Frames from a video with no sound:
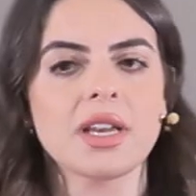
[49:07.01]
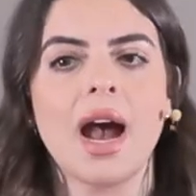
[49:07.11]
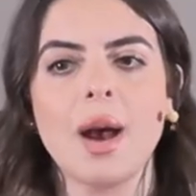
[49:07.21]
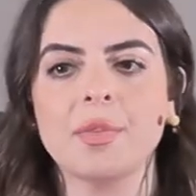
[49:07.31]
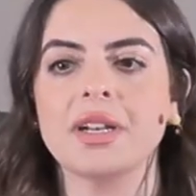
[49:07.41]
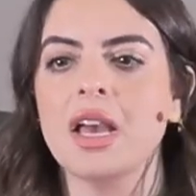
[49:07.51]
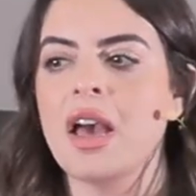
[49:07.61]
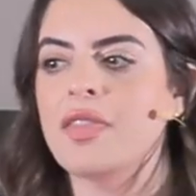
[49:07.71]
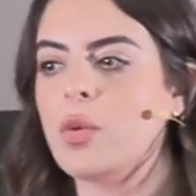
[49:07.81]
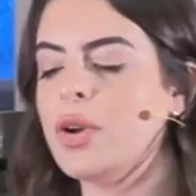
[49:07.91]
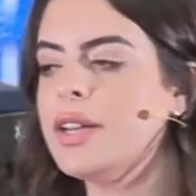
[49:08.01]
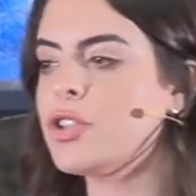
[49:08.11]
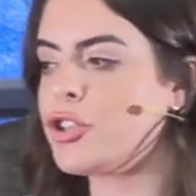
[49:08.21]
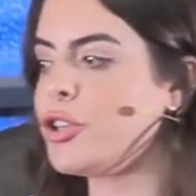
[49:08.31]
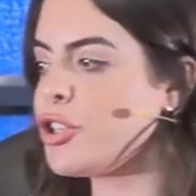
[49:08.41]
to happen that we as
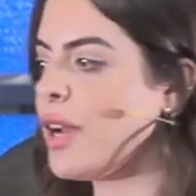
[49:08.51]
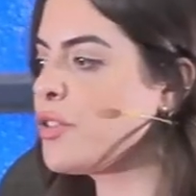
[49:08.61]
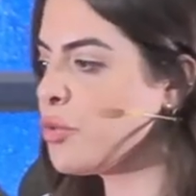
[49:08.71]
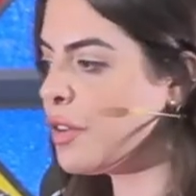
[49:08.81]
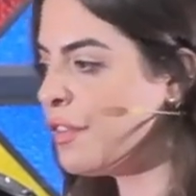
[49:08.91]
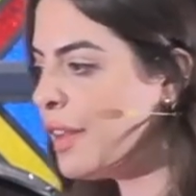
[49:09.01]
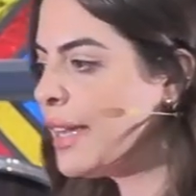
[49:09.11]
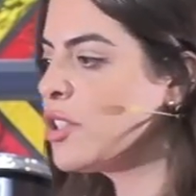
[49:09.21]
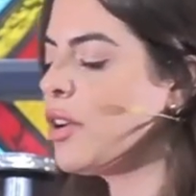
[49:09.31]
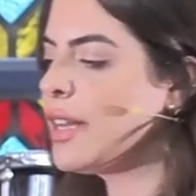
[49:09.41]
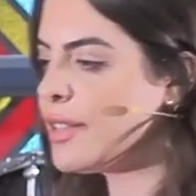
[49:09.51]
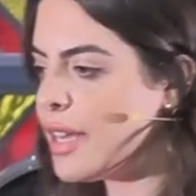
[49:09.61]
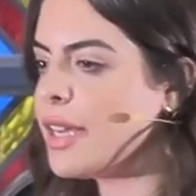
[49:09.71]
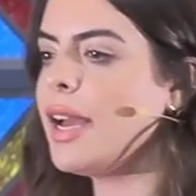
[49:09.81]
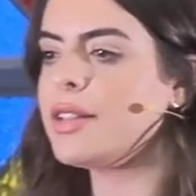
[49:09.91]
a church have to reflect on and say,
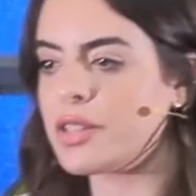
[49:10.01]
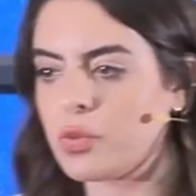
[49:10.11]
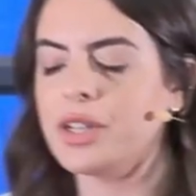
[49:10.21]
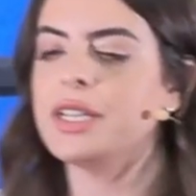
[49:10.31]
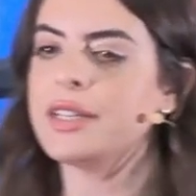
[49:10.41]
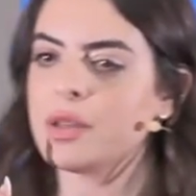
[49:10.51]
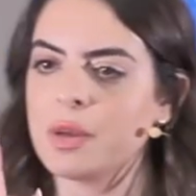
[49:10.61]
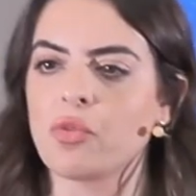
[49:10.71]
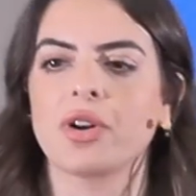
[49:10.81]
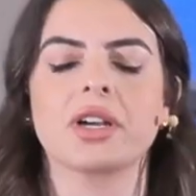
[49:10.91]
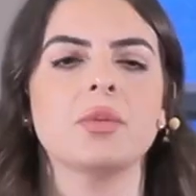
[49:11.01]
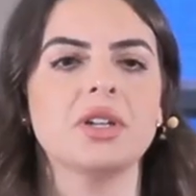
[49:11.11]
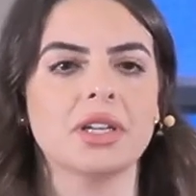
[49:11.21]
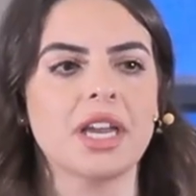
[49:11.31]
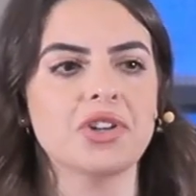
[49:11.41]
yes, we need to be more in
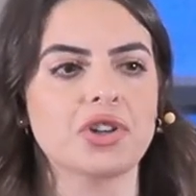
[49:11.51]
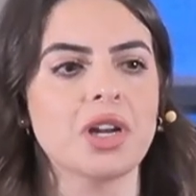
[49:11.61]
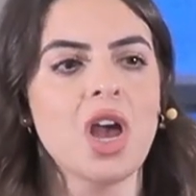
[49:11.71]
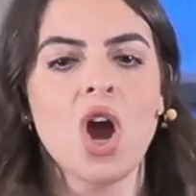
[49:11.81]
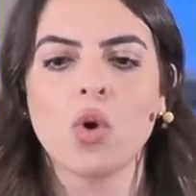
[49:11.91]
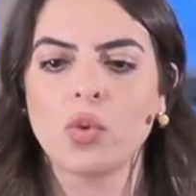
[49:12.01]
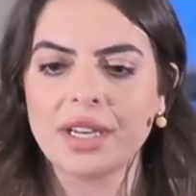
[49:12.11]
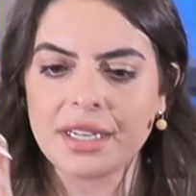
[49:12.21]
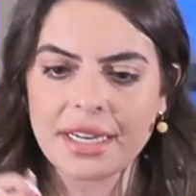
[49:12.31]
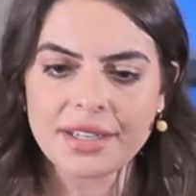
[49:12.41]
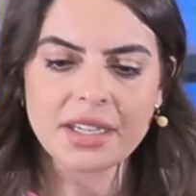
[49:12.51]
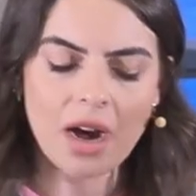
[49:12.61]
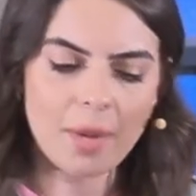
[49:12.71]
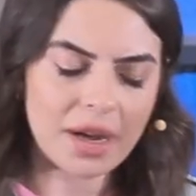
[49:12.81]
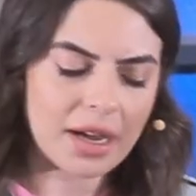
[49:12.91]
communication. We need to
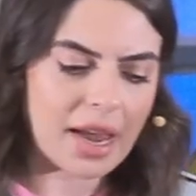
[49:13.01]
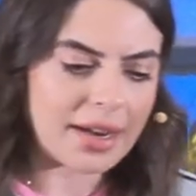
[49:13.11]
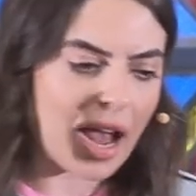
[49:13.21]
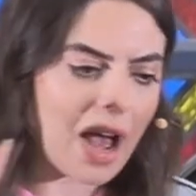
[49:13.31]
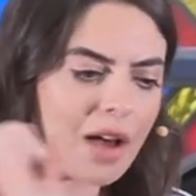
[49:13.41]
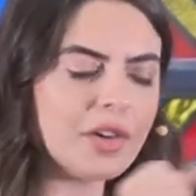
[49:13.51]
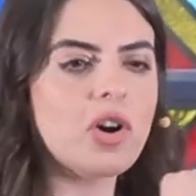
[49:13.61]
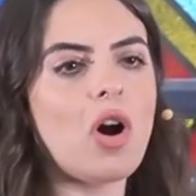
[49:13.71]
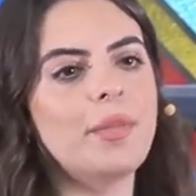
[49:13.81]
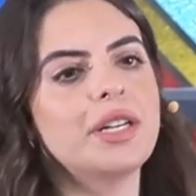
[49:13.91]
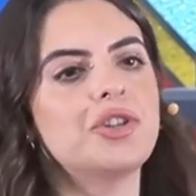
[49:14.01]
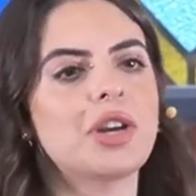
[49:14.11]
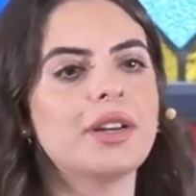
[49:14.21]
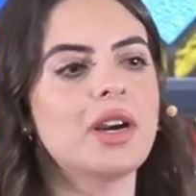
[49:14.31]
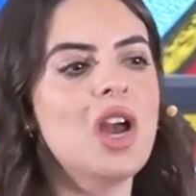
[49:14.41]
come and have a common
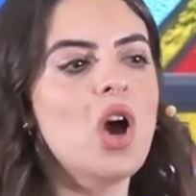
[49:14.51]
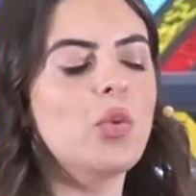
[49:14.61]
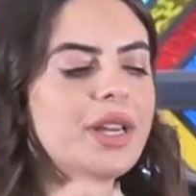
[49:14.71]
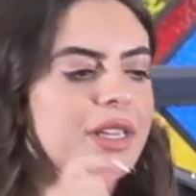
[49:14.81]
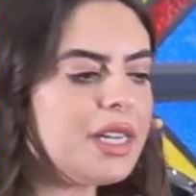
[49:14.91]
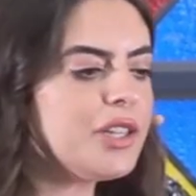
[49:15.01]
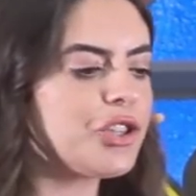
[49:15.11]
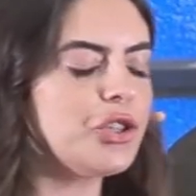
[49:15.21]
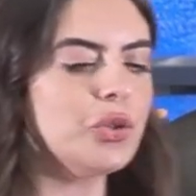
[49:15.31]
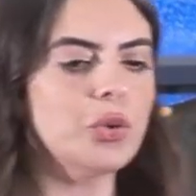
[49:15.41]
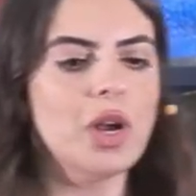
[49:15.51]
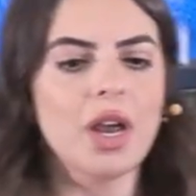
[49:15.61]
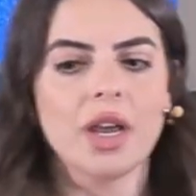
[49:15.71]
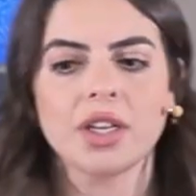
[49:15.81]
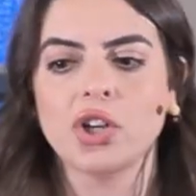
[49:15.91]
agenda. We need to,
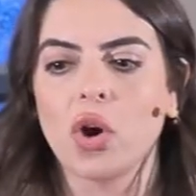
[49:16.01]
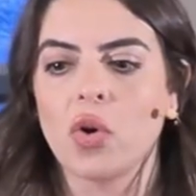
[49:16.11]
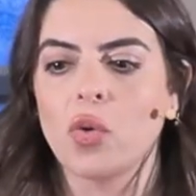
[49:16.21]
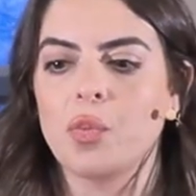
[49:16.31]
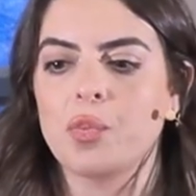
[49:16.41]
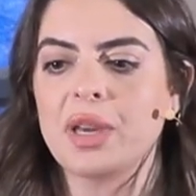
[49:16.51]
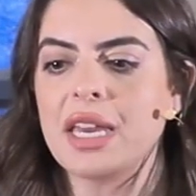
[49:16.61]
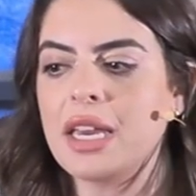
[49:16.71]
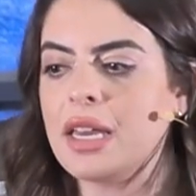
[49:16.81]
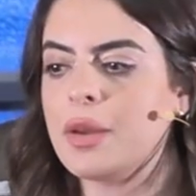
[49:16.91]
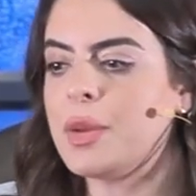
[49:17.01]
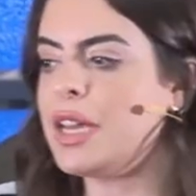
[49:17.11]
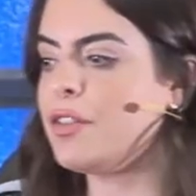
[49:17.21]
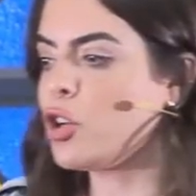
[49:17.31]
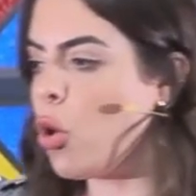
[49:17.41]
you know, be be